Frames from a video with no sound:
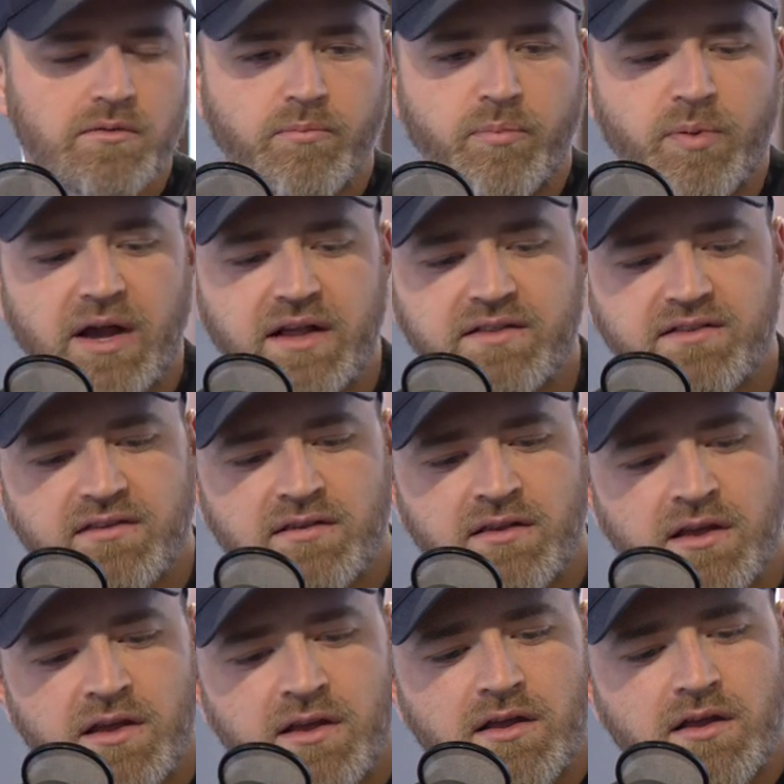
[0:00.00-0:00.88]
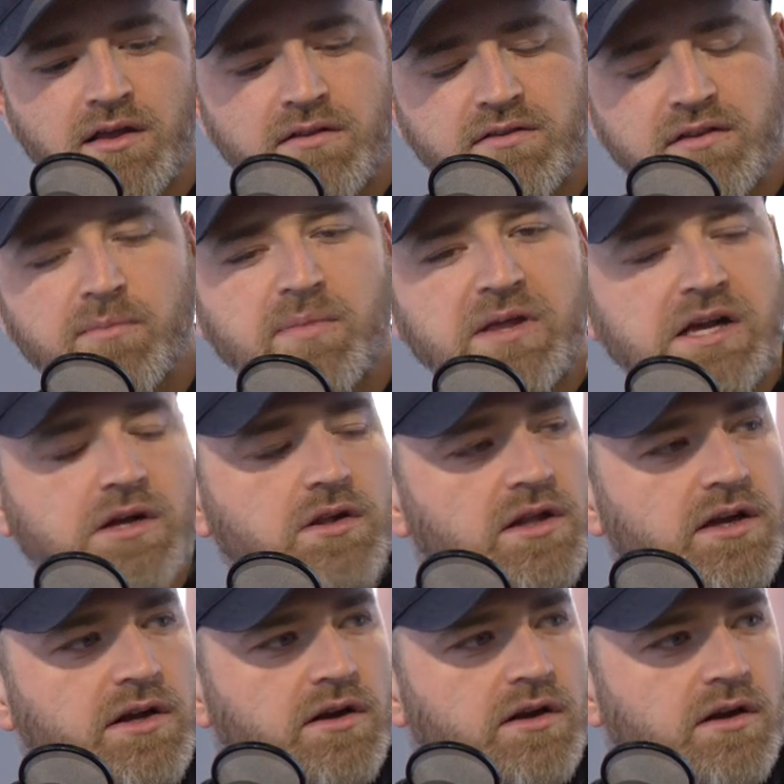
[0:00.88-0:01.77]
But to be
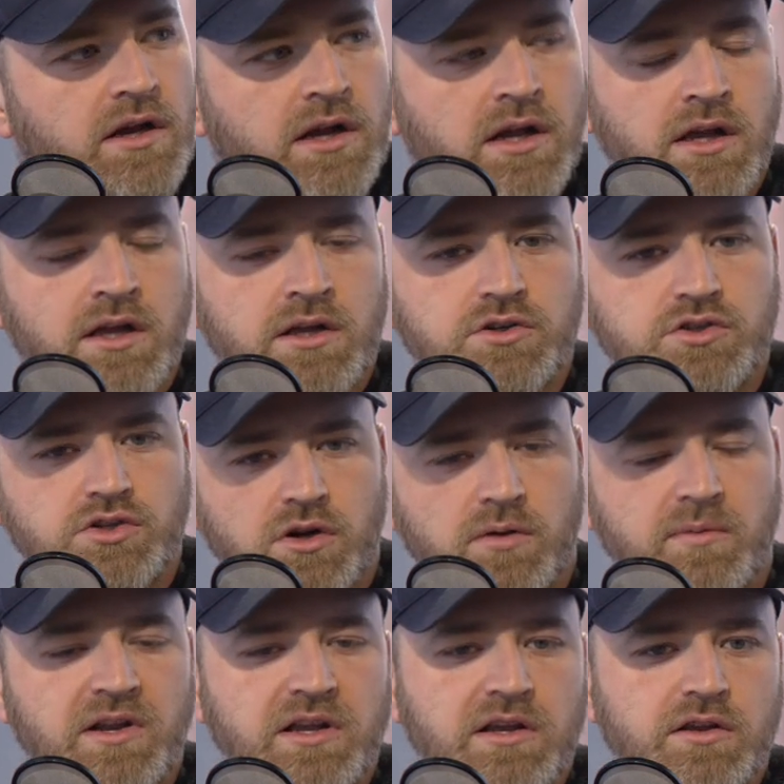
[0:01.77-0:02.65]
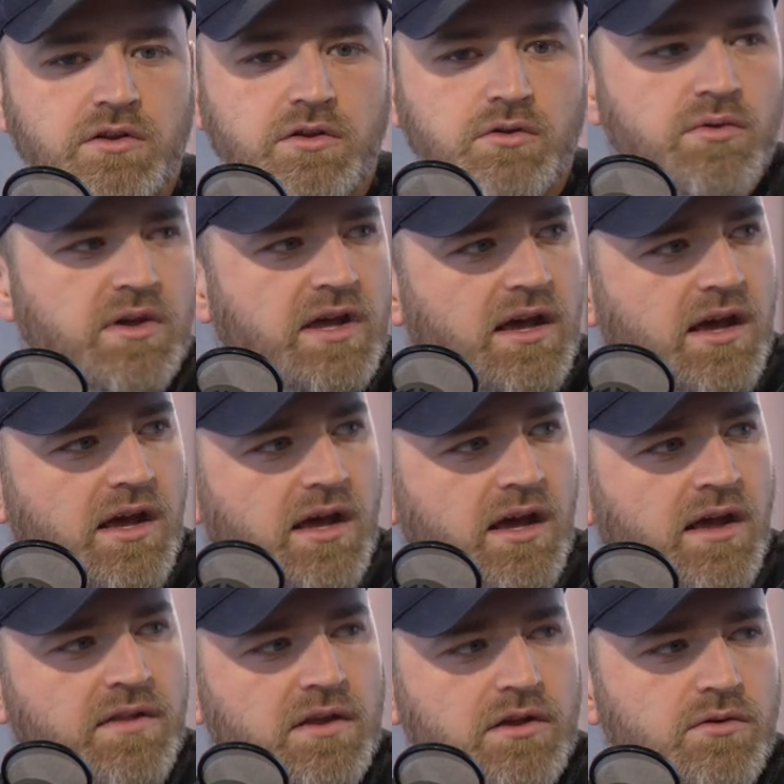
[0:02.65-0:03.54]
clear, Germany and U K
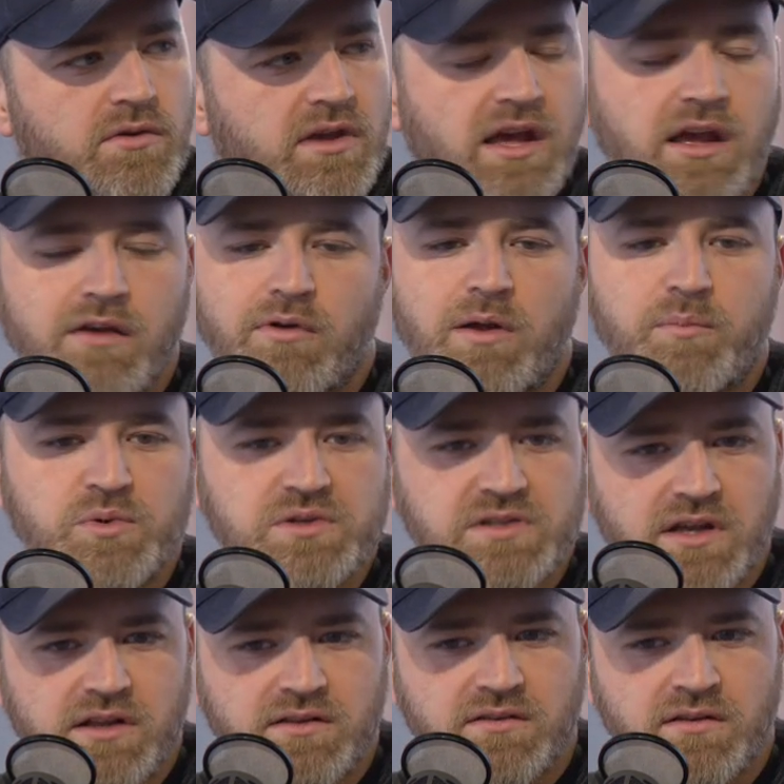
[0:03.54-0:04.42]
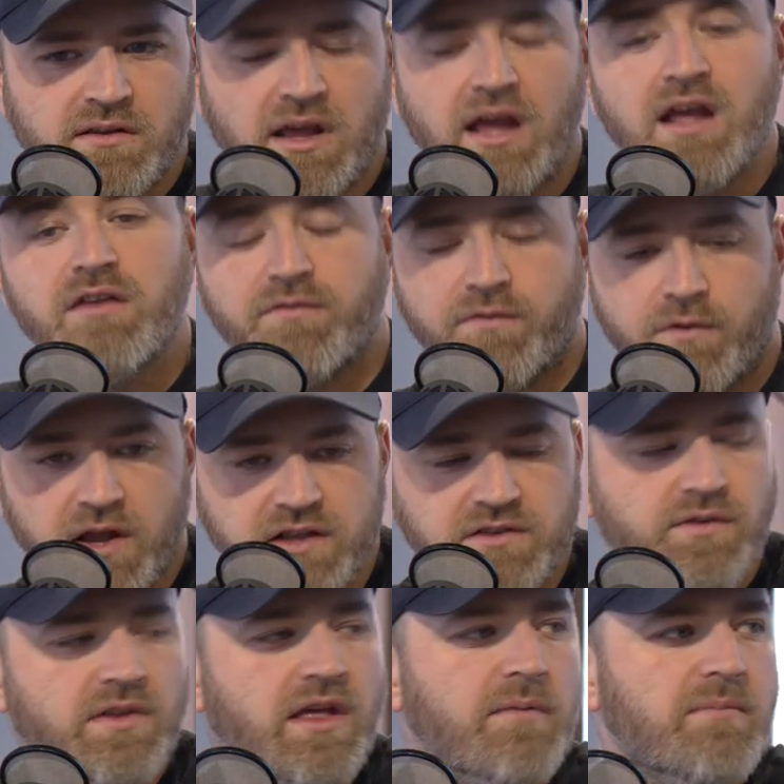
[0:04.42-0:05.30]
and the U K represent, and
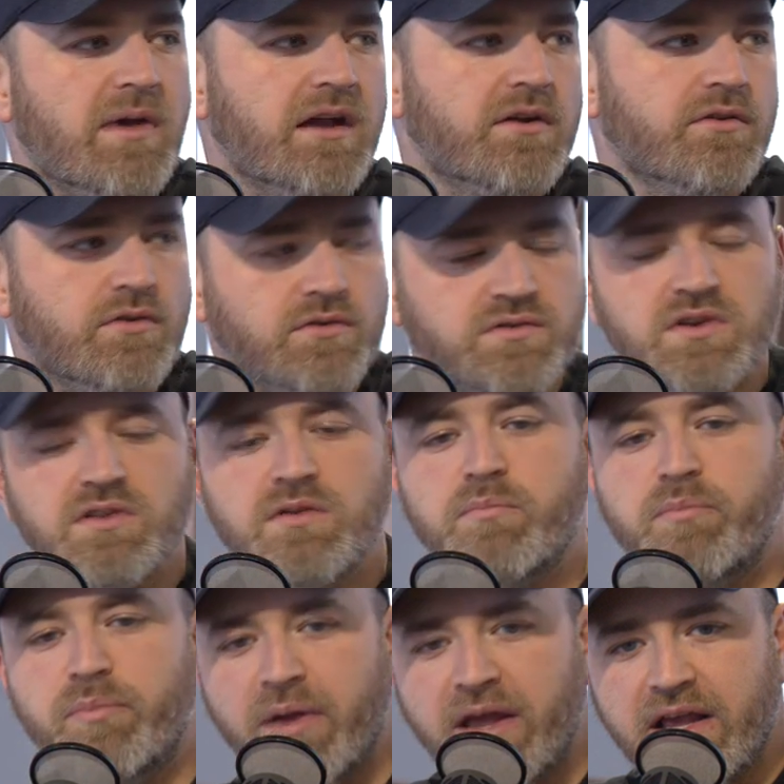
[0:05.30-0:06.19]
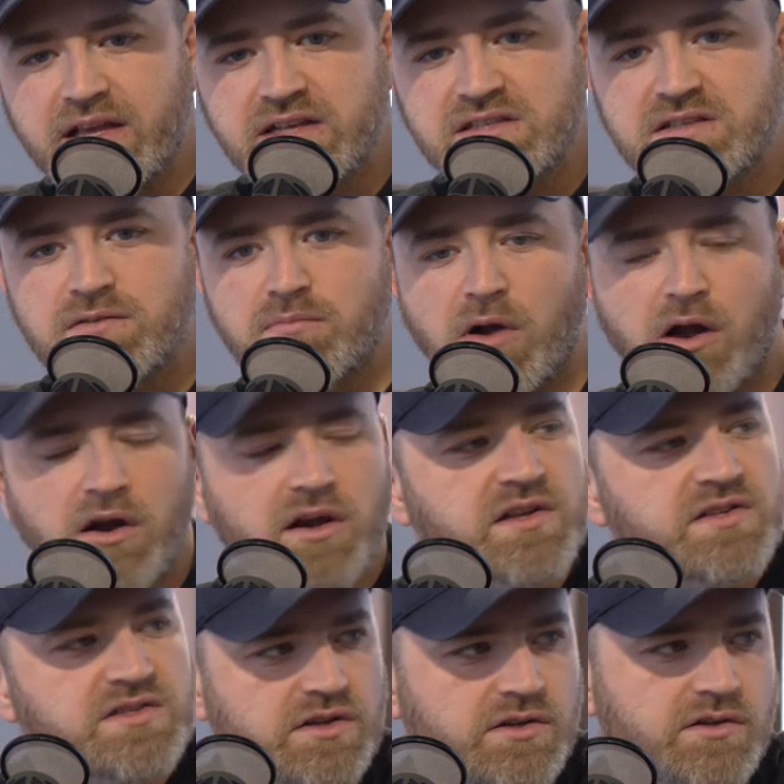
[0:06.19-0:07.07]
France for that matter, those are the biggest
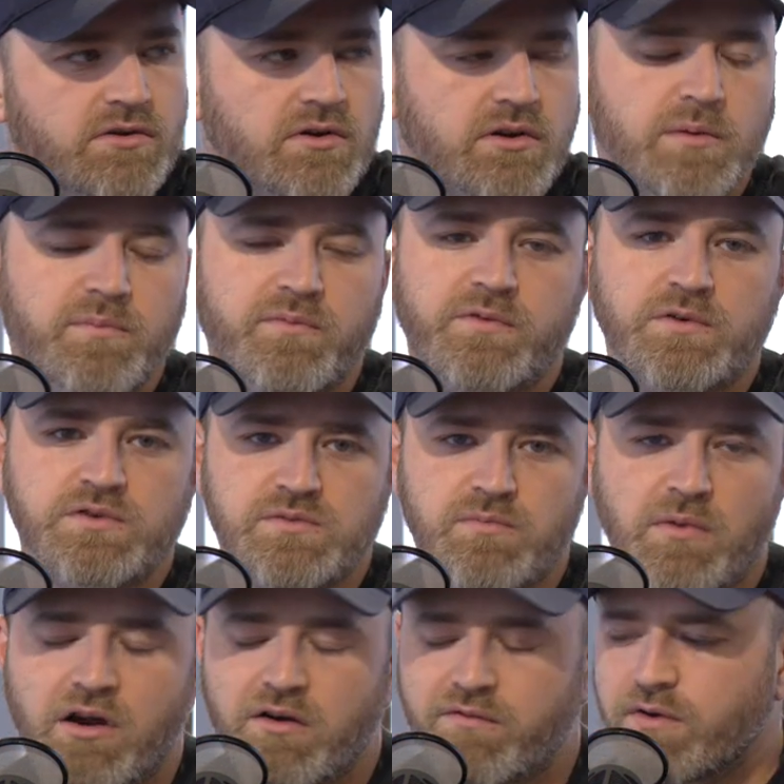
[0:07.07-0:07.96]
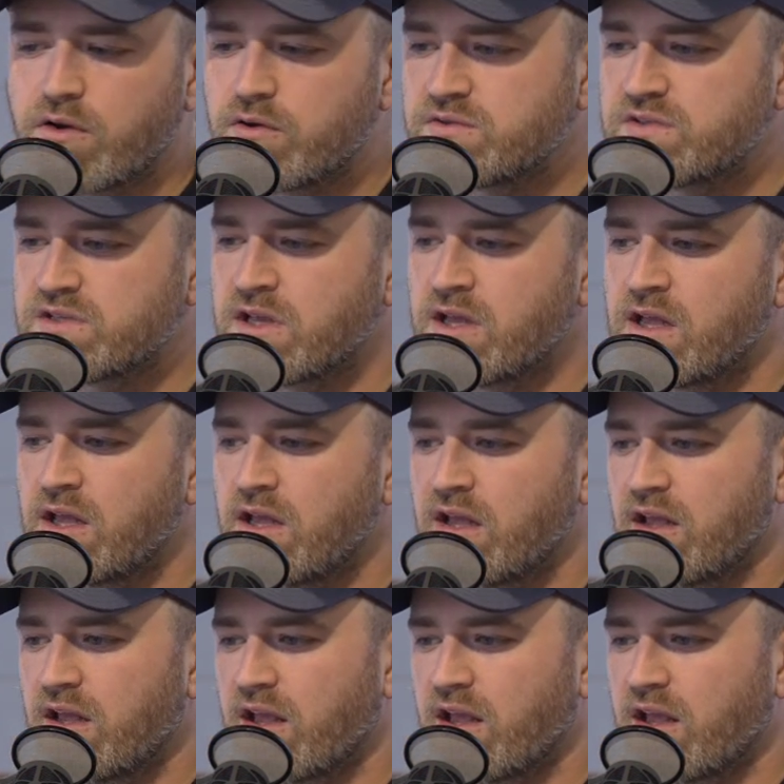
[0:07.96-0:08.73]
markets in Europe for smartphones. Mm-hmm.